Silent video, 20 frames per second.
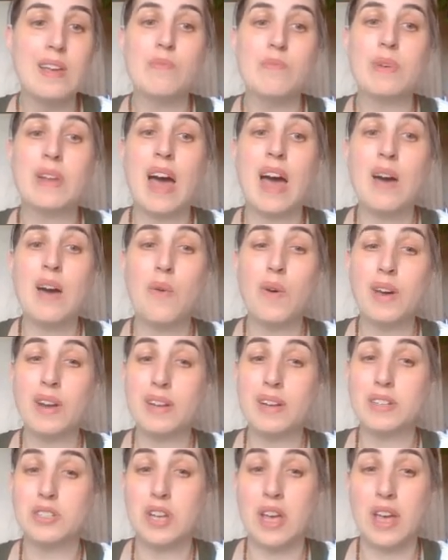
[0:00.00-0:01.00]
but I want
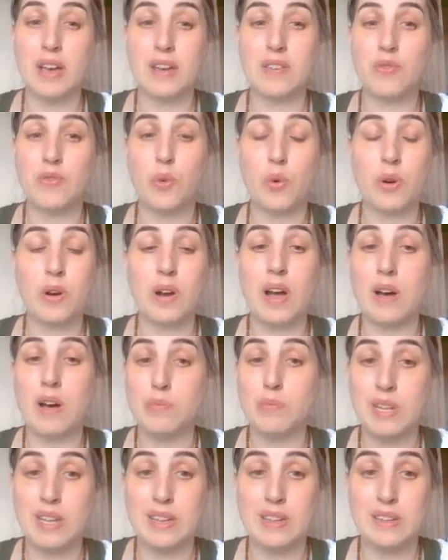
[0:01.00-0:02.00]
to check for
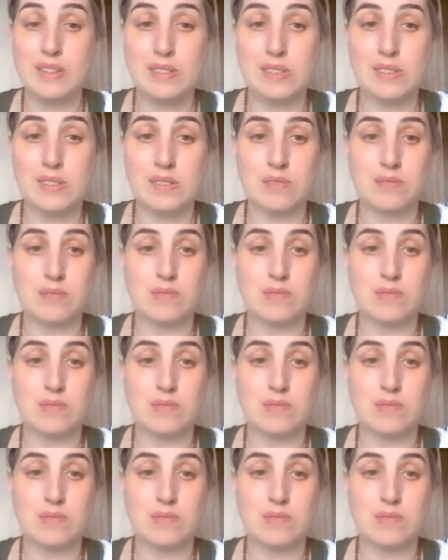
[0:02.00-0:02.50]
updates.